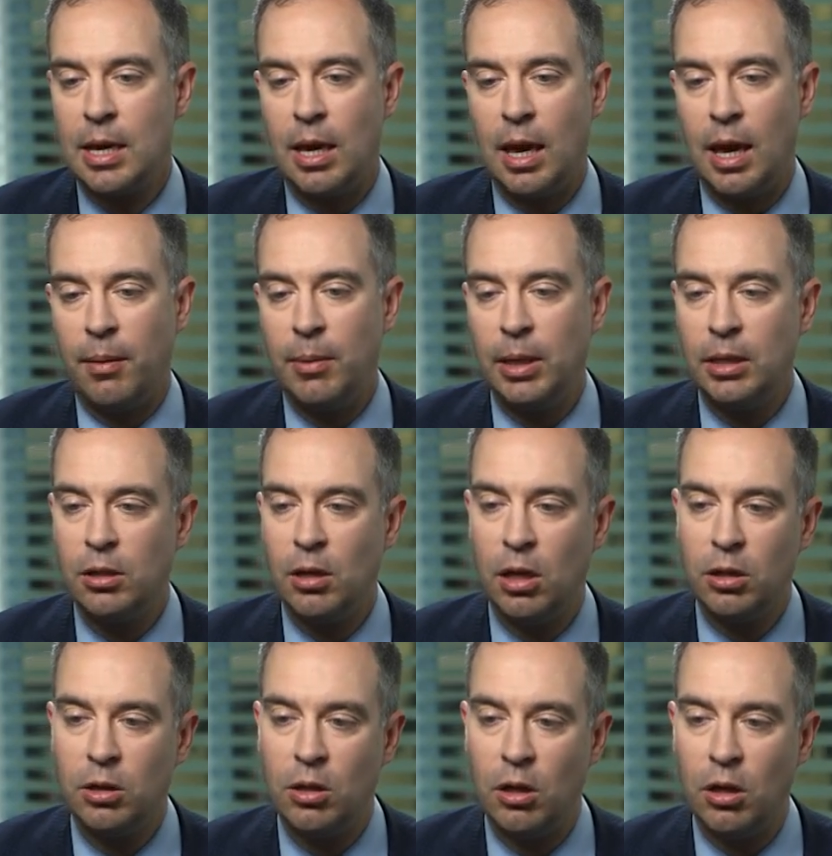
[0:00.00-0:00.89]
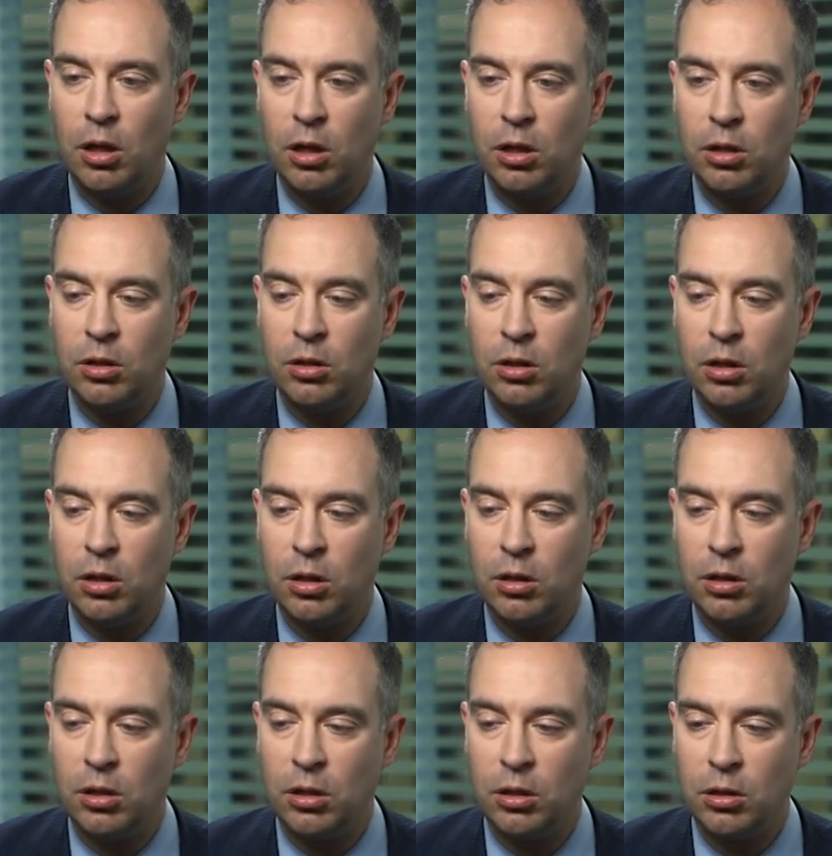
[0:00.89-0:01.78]
I mean, the
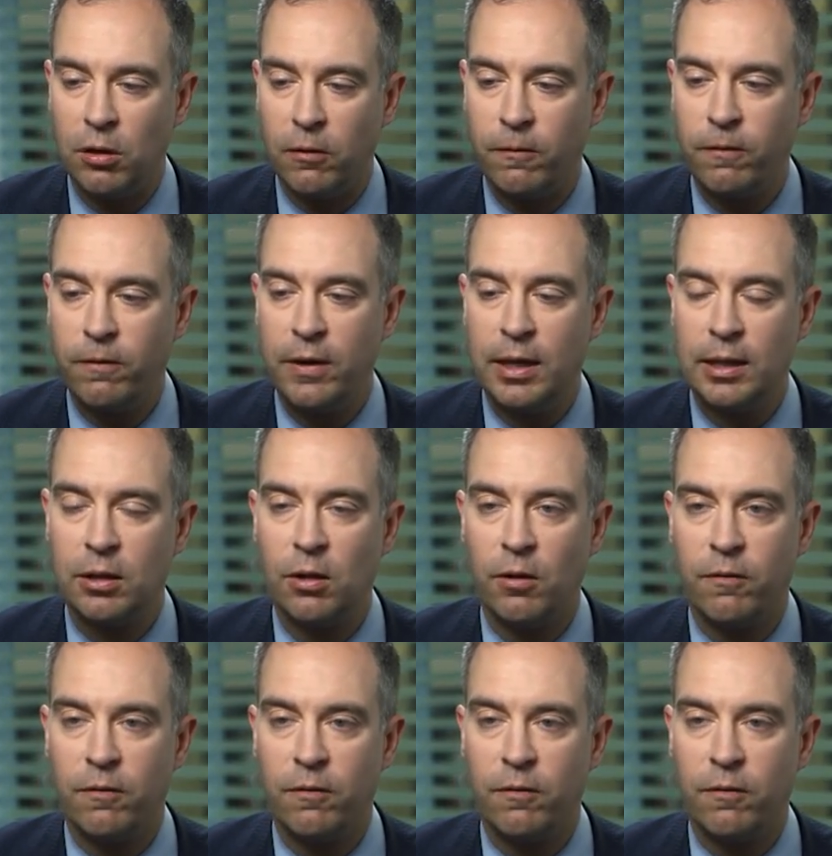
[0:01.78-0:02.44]
fit